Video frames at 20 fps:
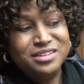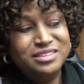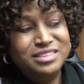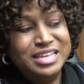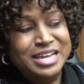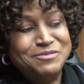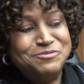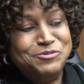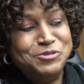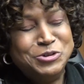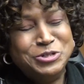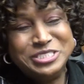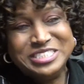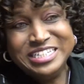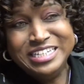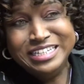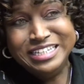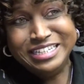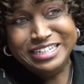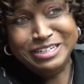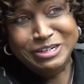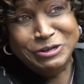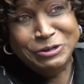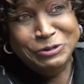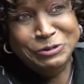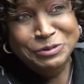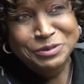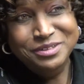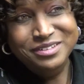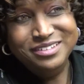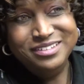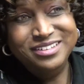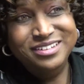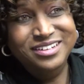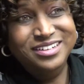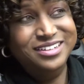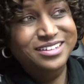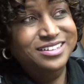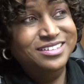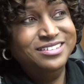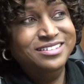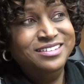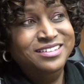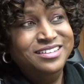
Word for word: that 14 and 0. Uh,